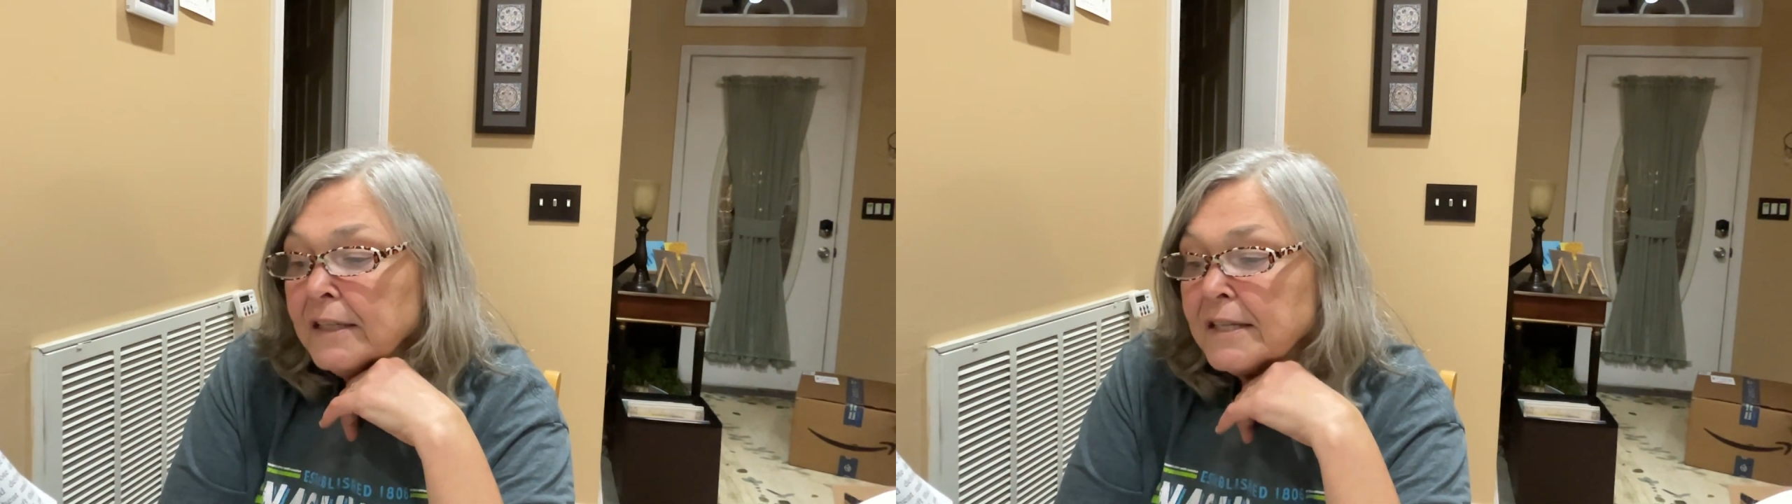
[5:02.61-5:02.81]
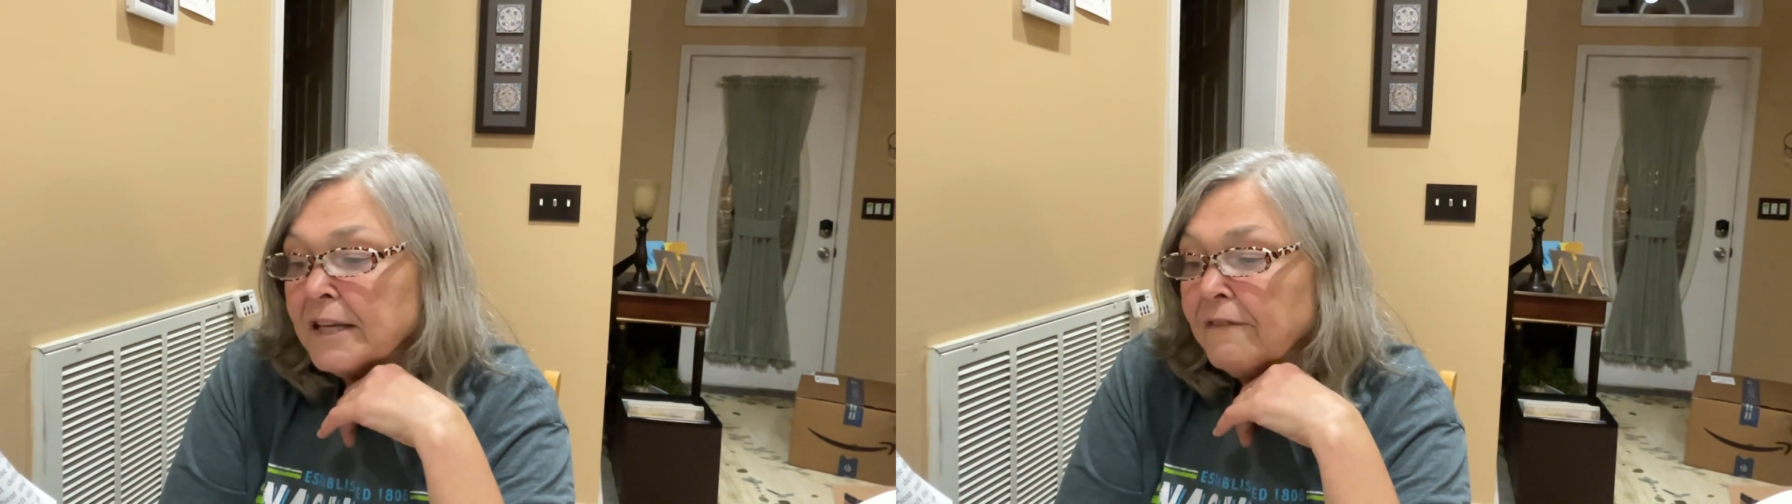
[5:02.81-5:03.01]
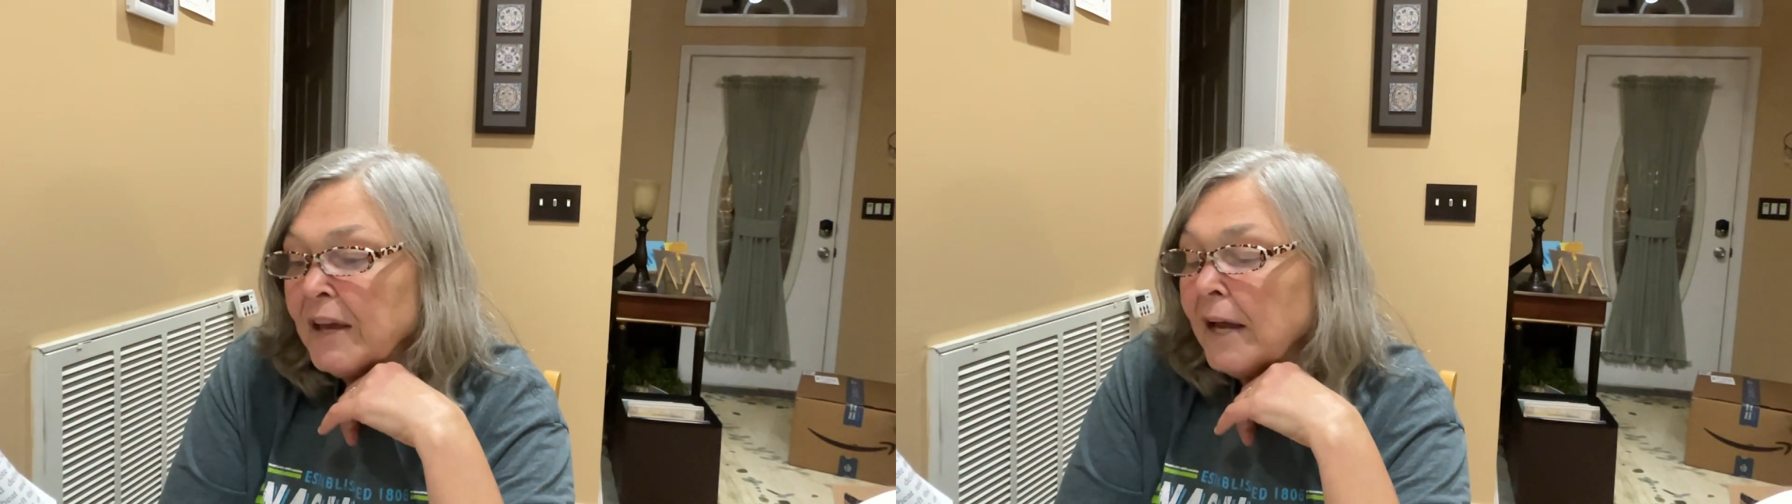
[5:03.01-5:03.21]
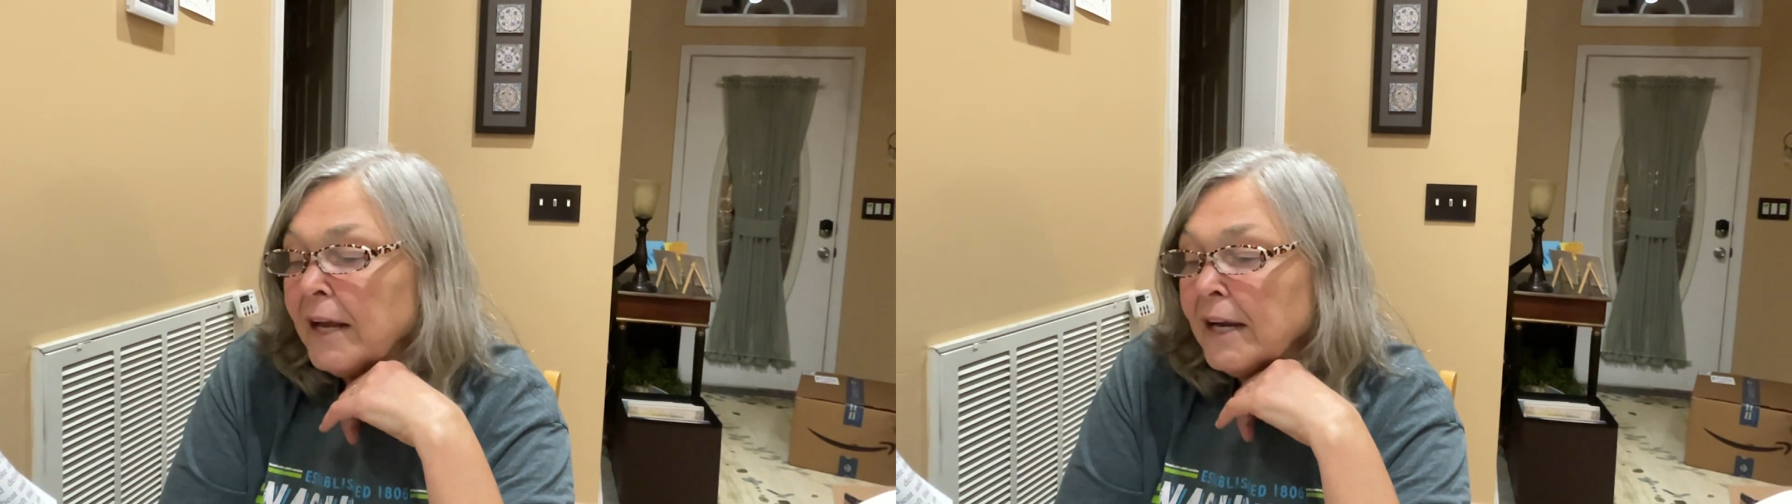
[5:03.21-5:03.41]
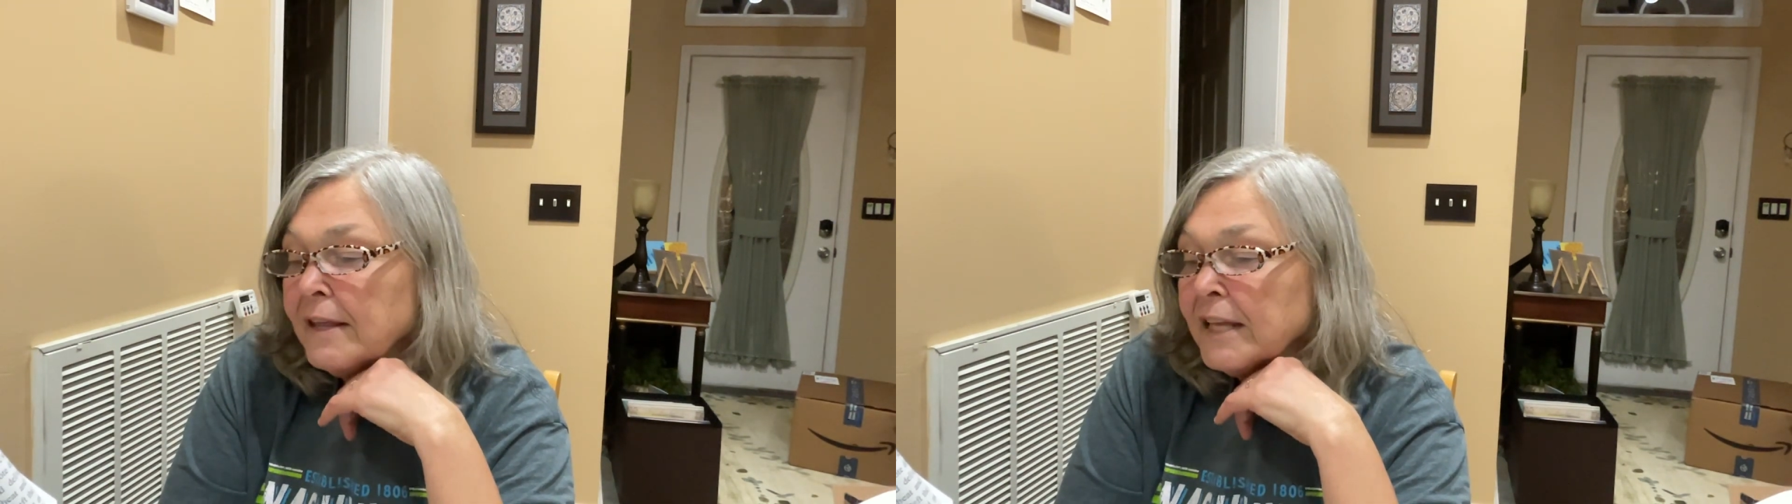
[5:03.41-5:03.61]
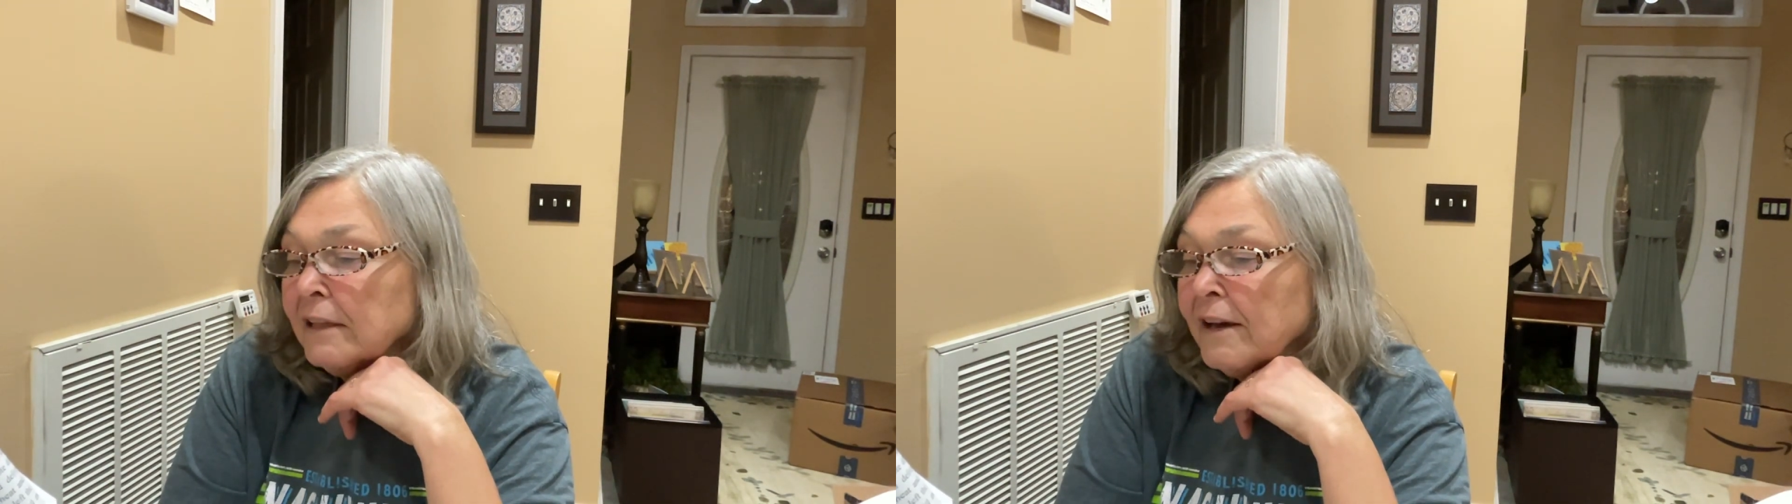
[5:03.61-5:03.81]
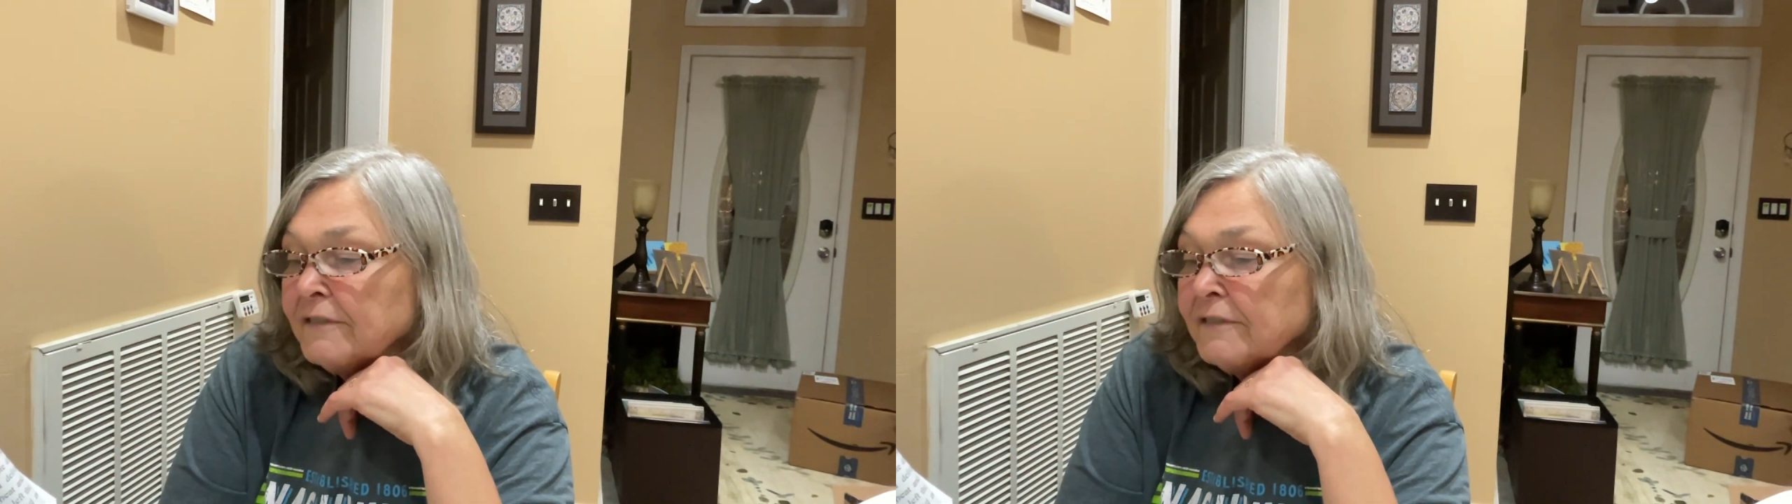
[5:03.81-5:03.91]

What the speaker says: see if he had anything left